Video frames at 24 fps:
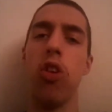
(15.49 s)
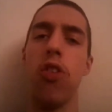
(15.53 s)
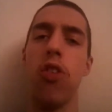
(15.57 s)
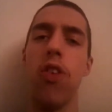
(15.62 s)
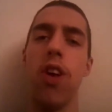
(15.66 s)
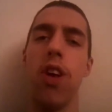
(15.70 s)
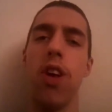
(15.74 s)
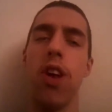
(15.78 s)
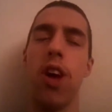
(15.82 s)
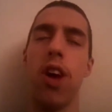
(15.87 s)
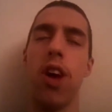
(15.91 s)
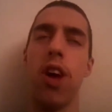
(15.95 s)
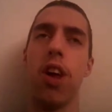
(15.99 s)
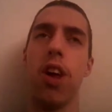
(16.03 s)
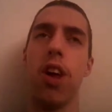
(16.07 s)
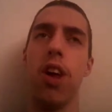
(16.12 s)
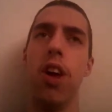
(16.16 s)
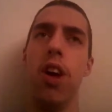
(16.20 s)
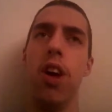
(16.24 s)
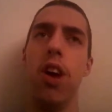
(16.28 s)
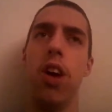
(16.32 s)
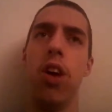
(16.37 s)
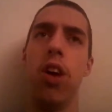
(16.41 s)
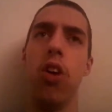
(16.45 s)
I mean, like,
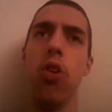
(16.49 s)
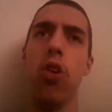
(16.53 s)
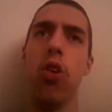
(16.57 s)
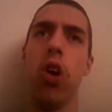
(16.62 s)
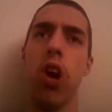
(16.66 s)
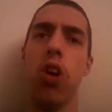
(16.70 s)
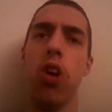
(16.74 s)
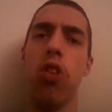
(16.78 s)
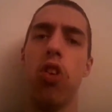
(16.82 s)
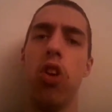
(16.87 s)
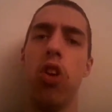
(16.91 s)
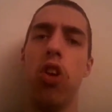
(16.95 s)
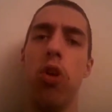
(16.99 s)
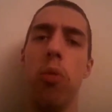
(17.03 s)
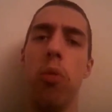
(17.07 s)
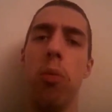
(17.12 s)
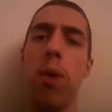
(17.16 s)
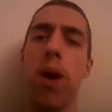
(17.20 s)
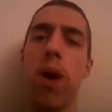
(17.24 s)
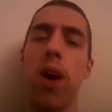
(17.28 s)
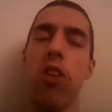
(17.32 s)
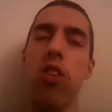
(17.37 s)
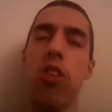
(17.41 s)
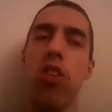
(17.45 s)
you guys are the
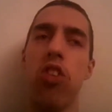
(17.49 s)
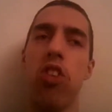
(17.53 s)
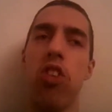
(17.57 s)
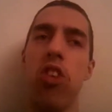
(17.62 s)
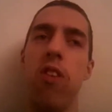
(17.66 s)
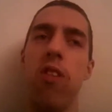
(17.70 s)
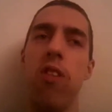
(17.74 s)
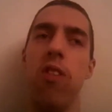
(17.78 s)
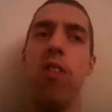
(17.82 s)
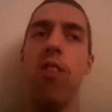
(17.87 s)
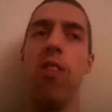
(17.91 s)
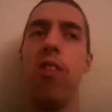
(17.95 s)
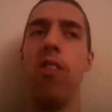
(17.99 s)
best.